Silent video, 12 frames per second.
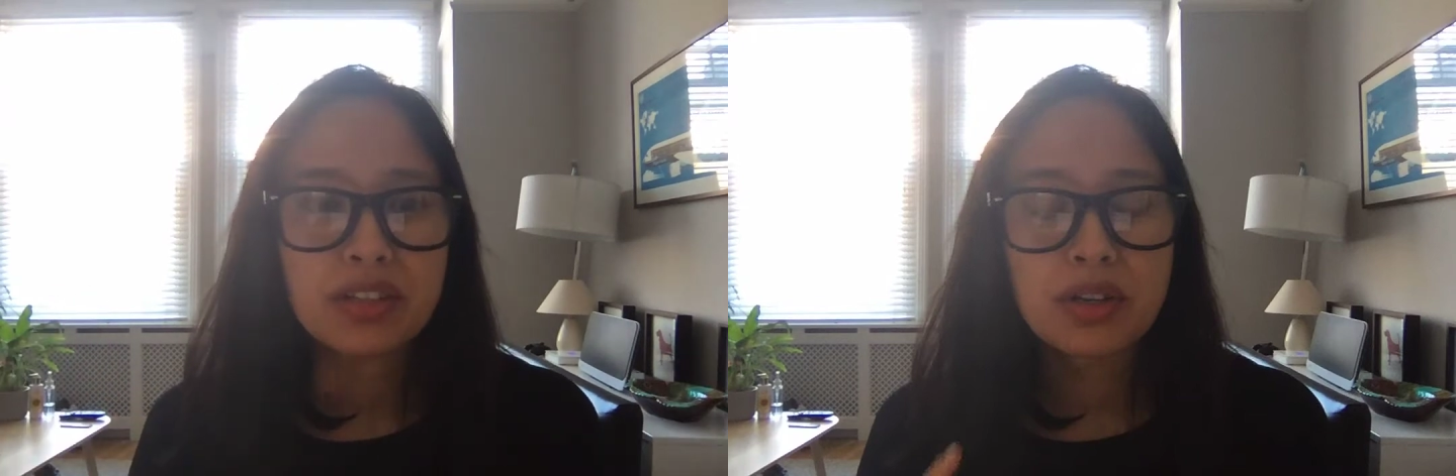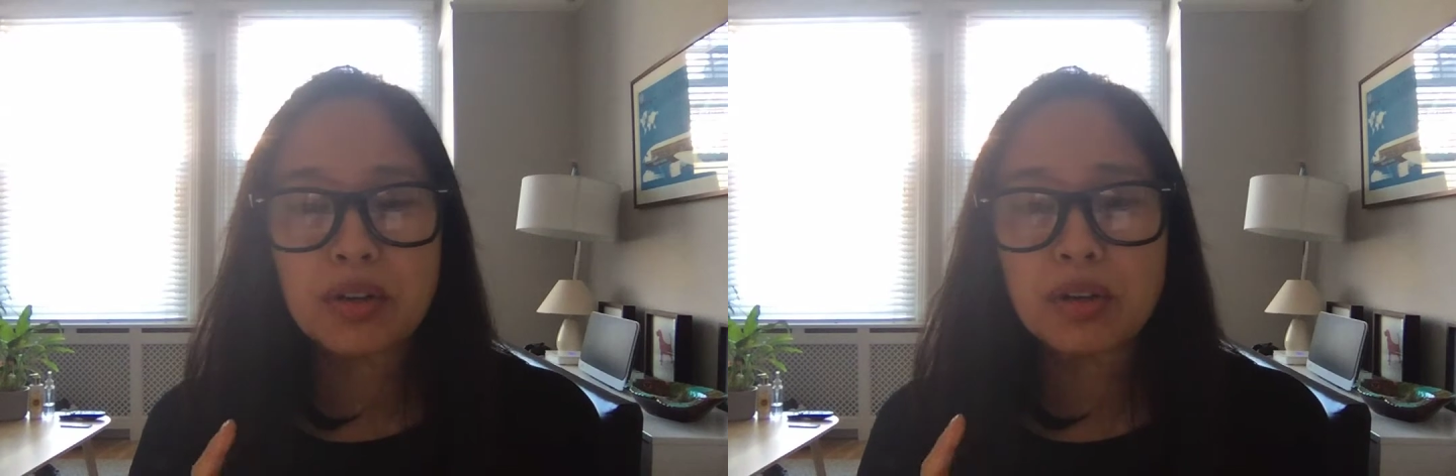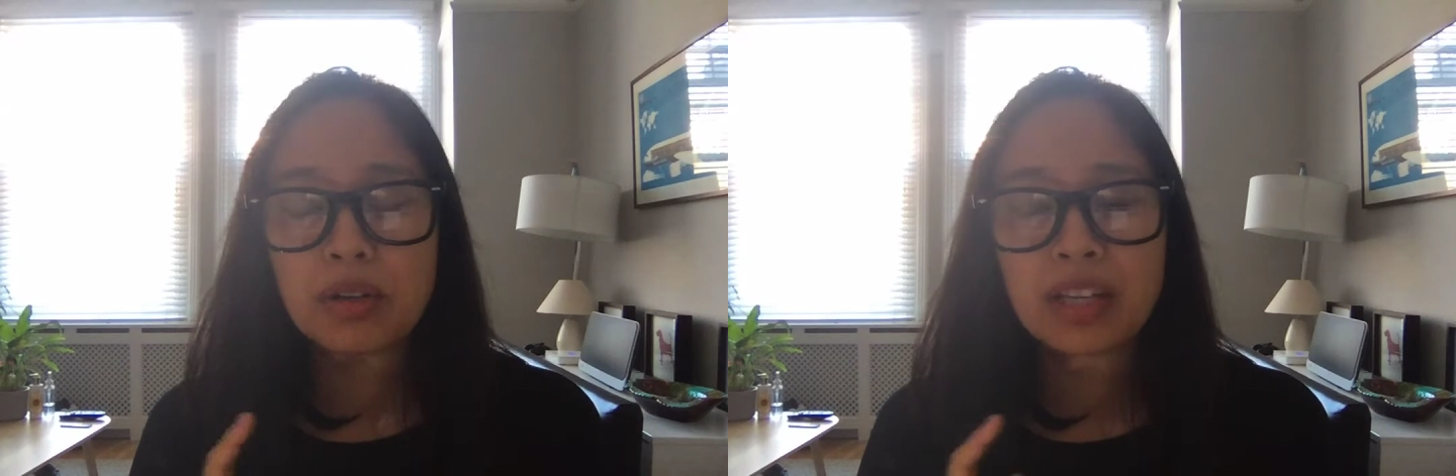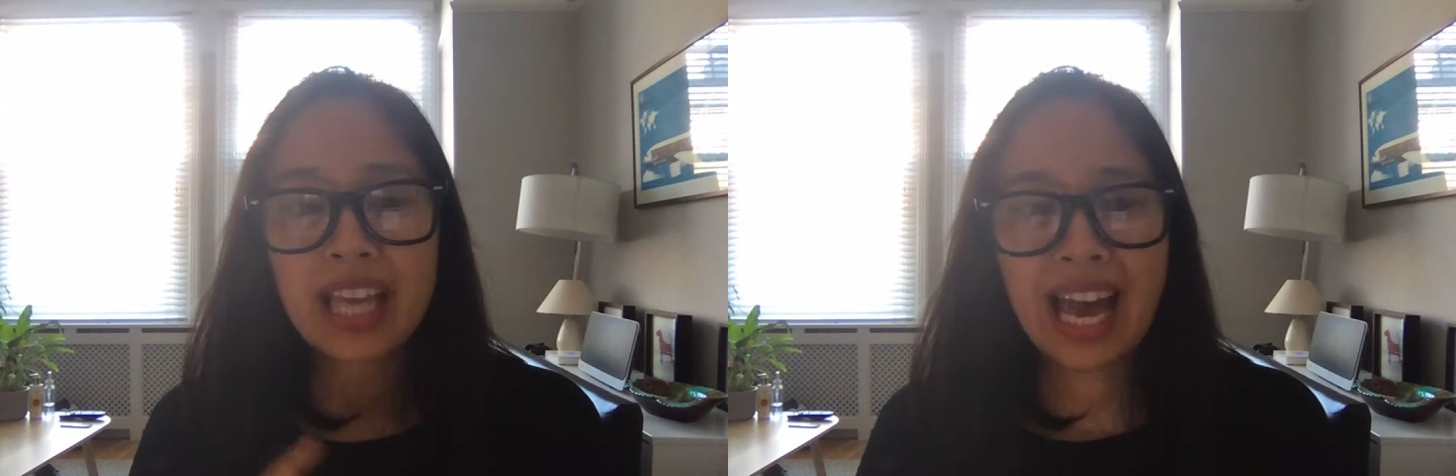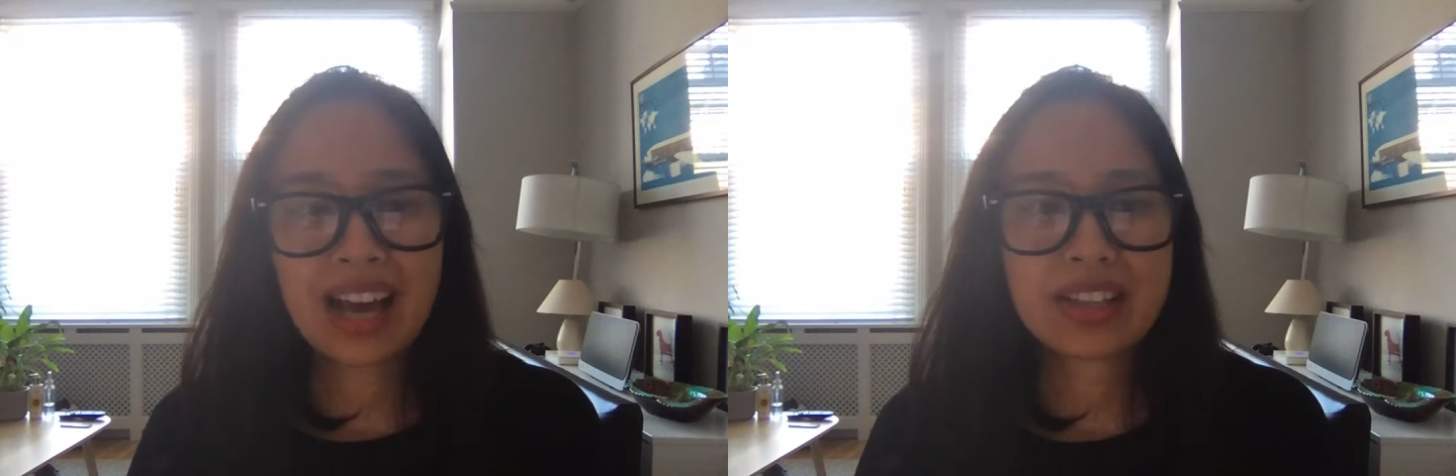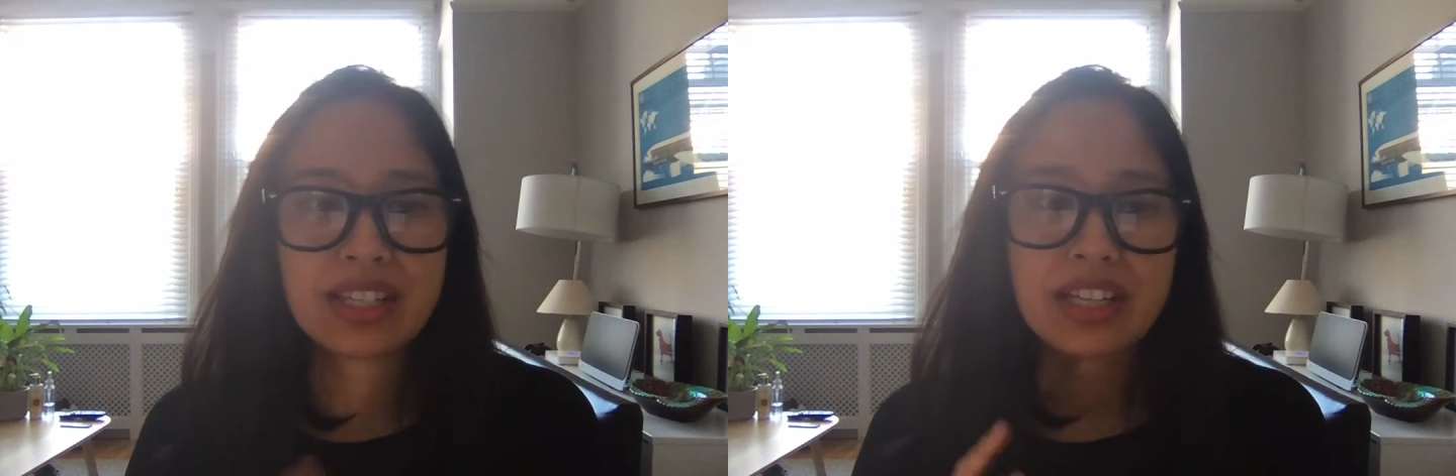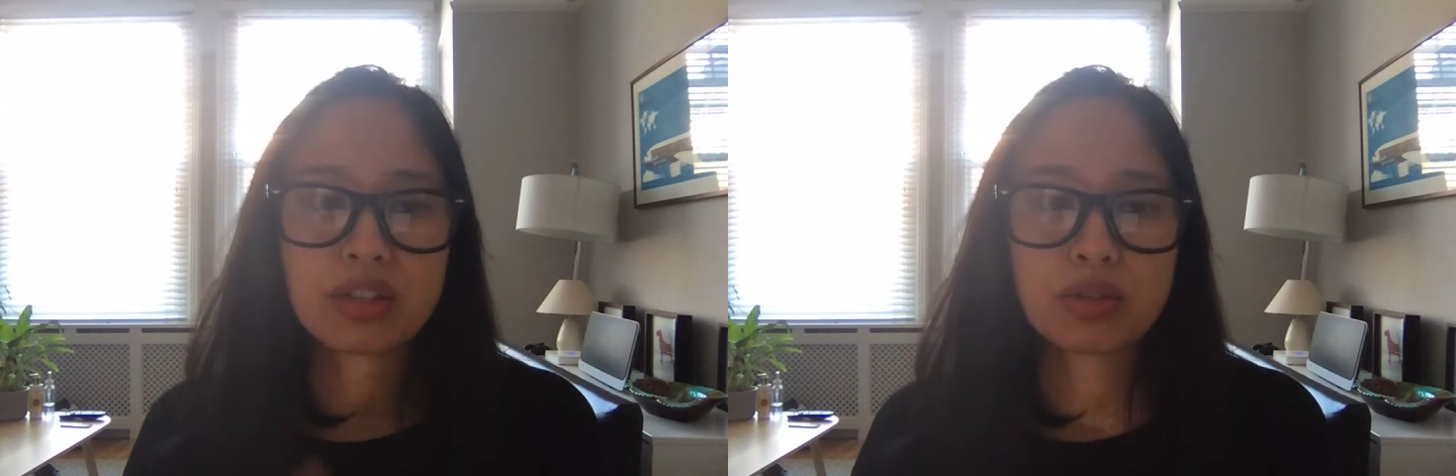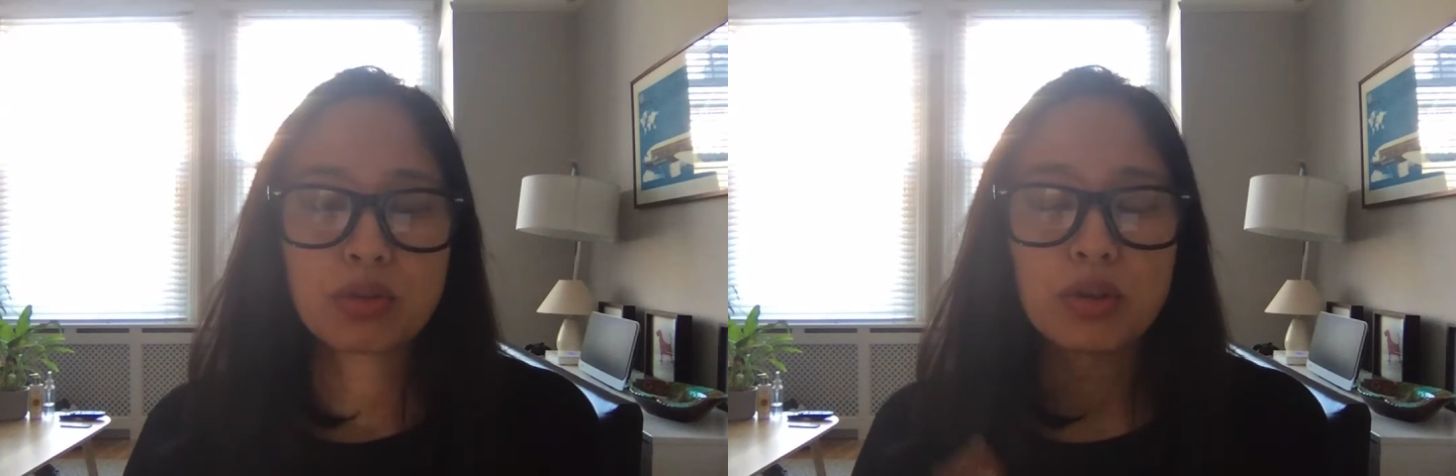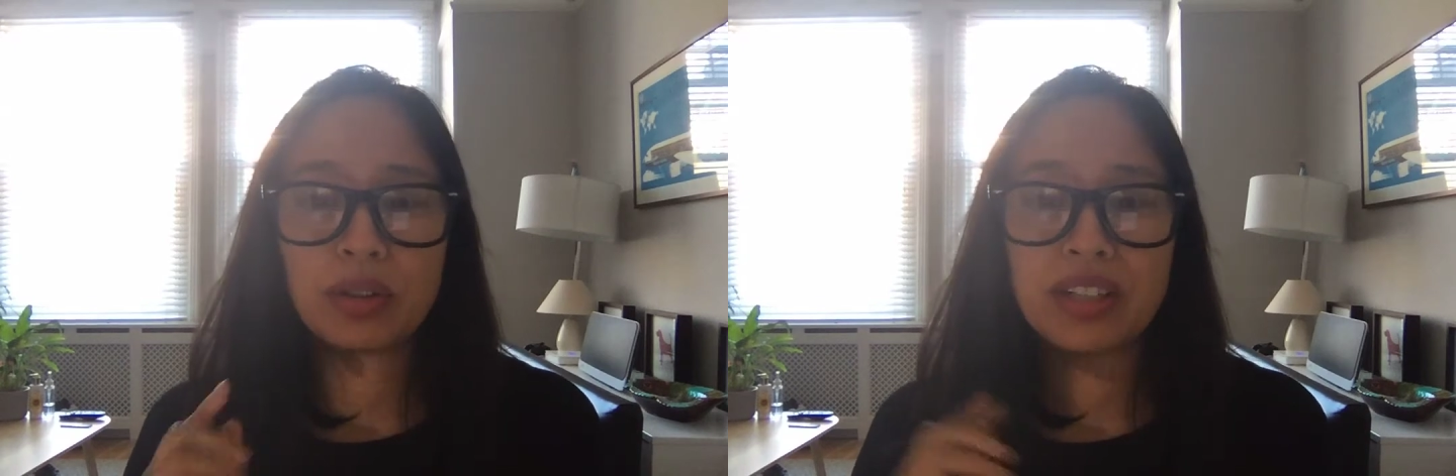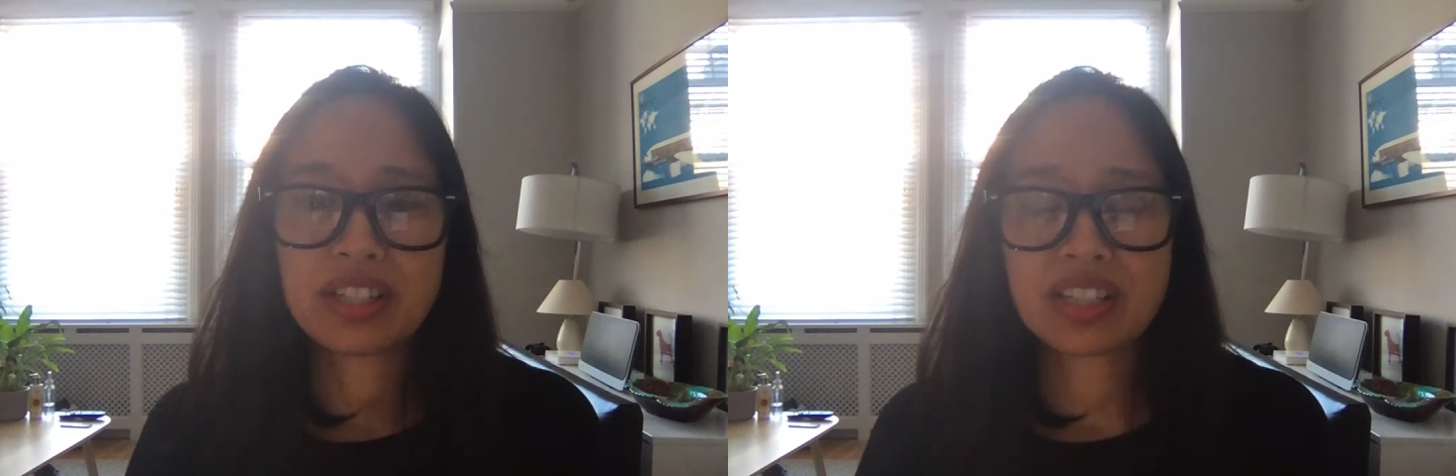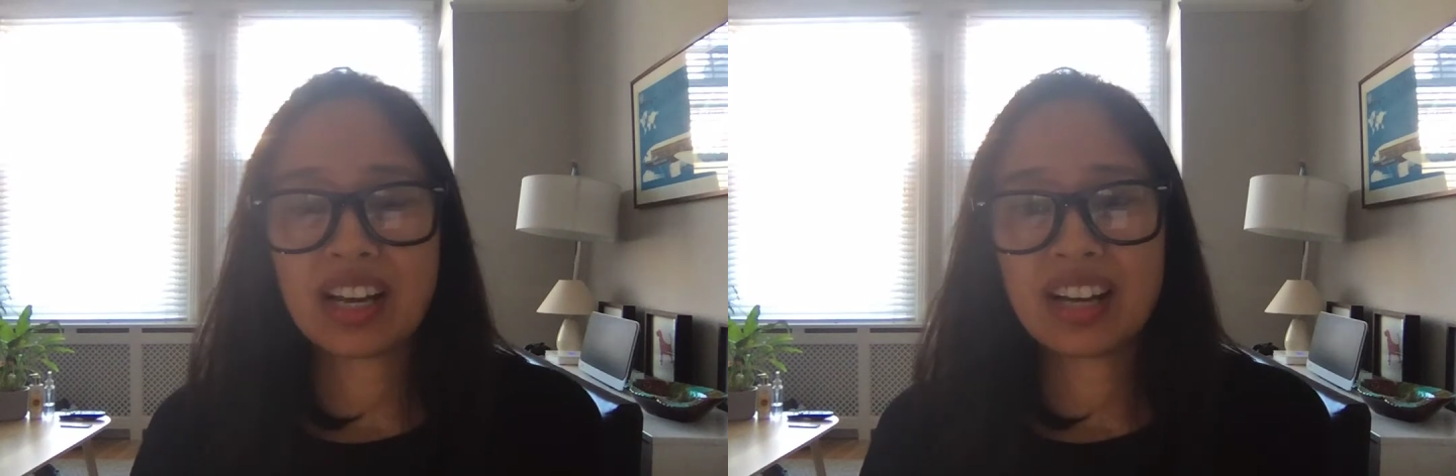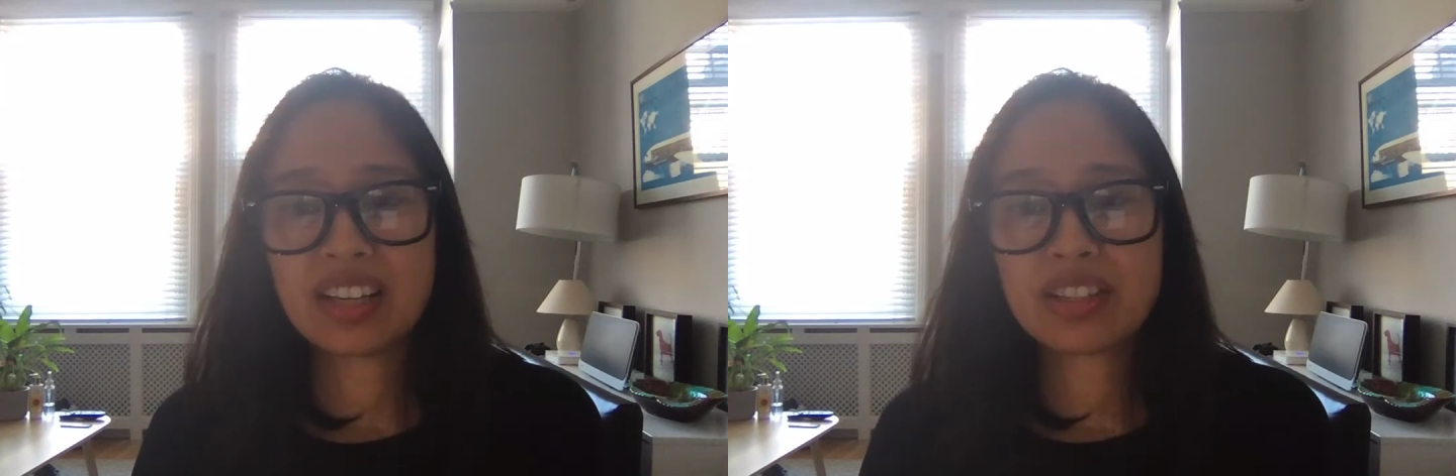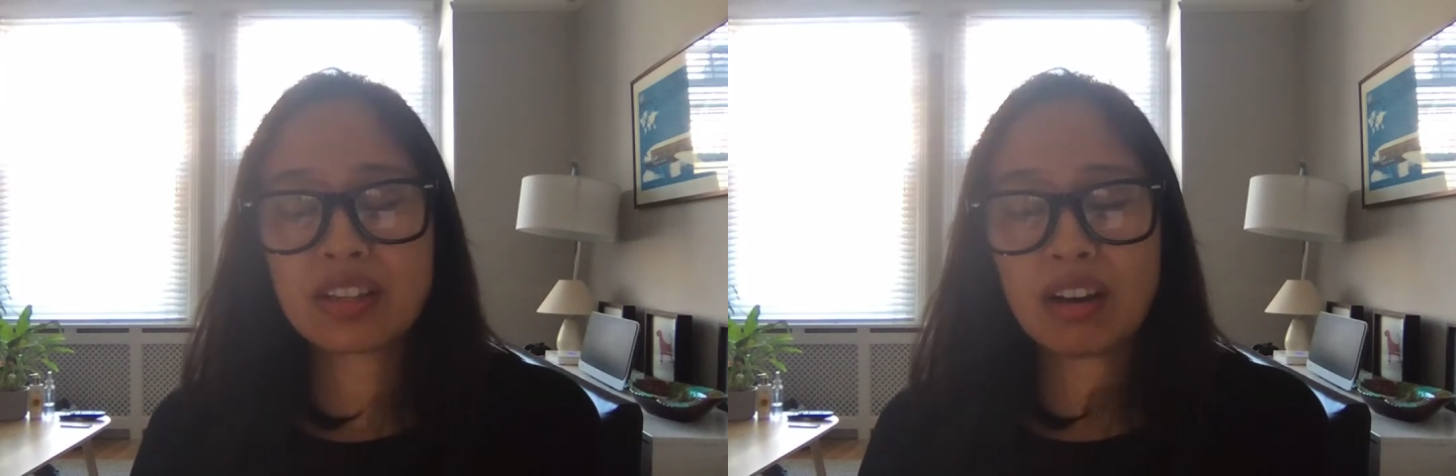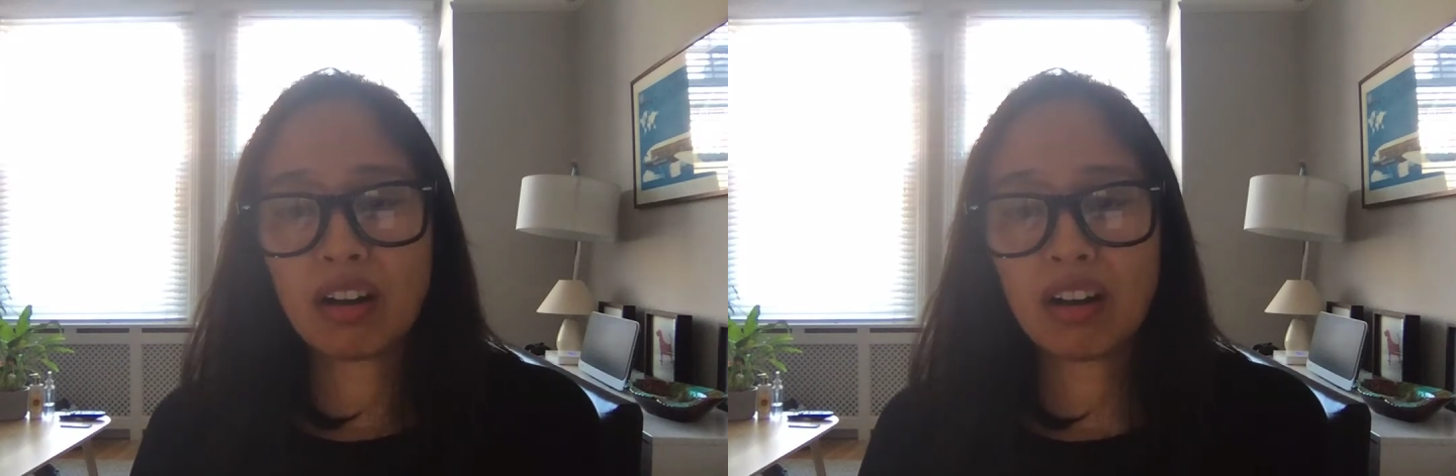so Gasly, Stroll, and Sainz,